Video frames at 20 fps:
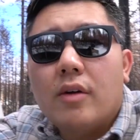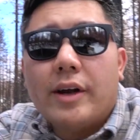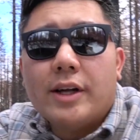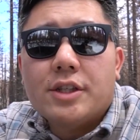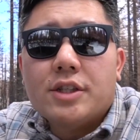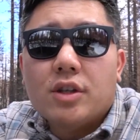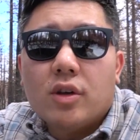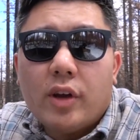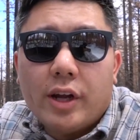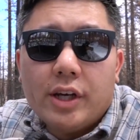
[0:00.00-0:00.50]
Alright,
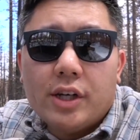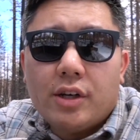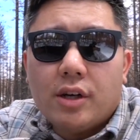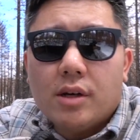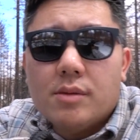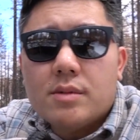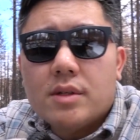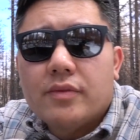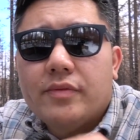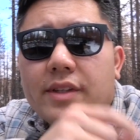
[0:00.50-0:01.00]
so in
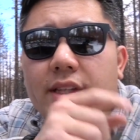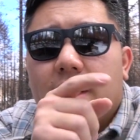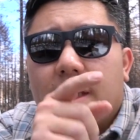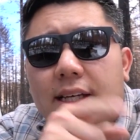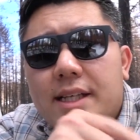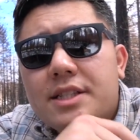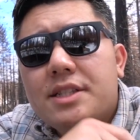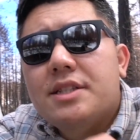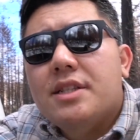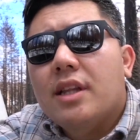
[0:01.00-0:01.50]
terms of the
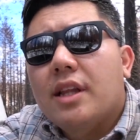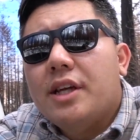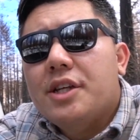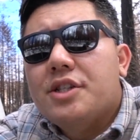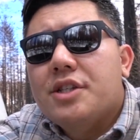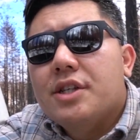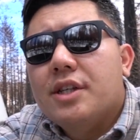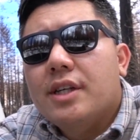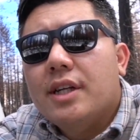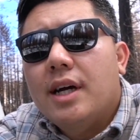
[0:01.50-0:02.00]

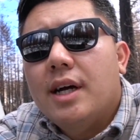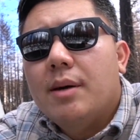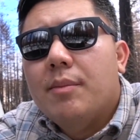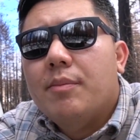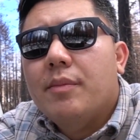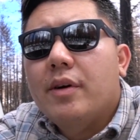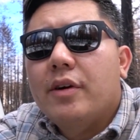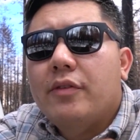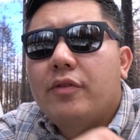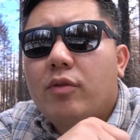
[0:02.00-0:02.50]
installation,
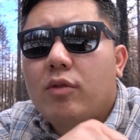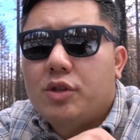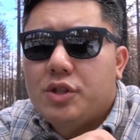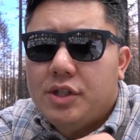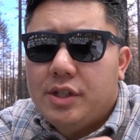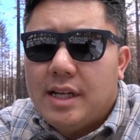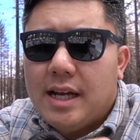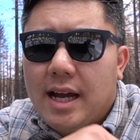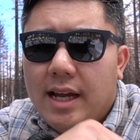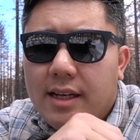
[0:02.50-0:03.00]

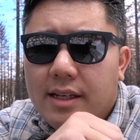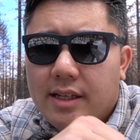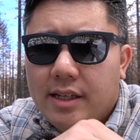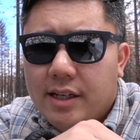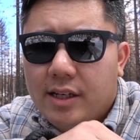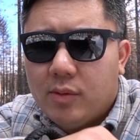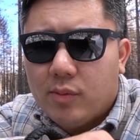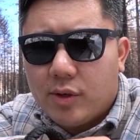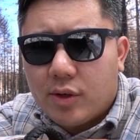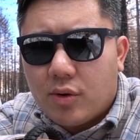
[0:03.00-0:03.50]
unfortunately I
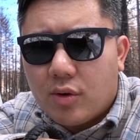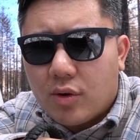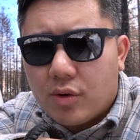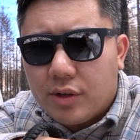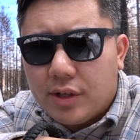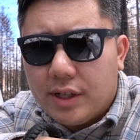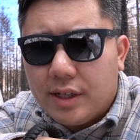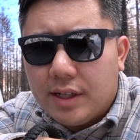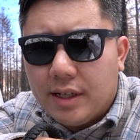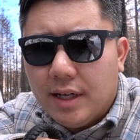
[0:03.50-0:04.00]
didn't record
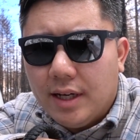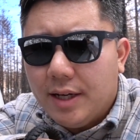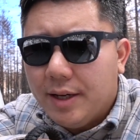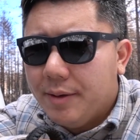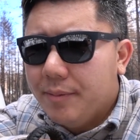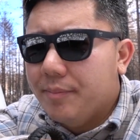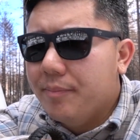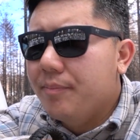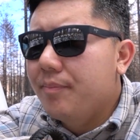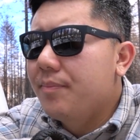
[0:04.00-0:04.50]
it.
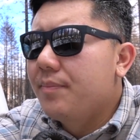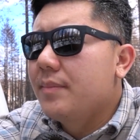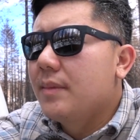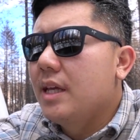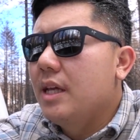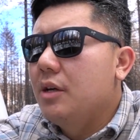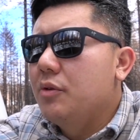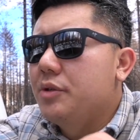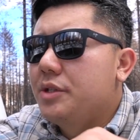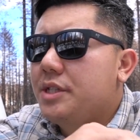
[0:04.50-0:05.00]

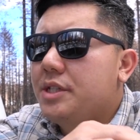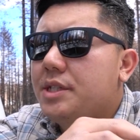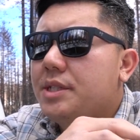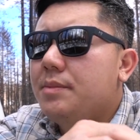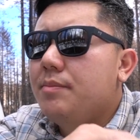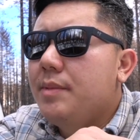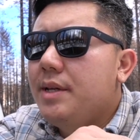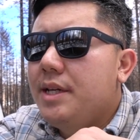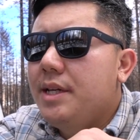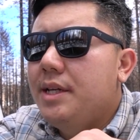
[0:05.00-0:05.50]
It was just
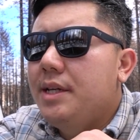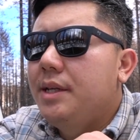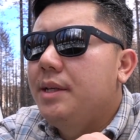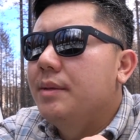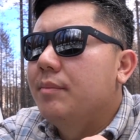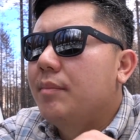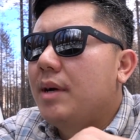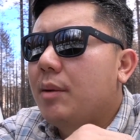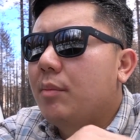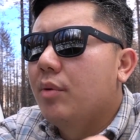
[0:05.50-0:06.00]
me, my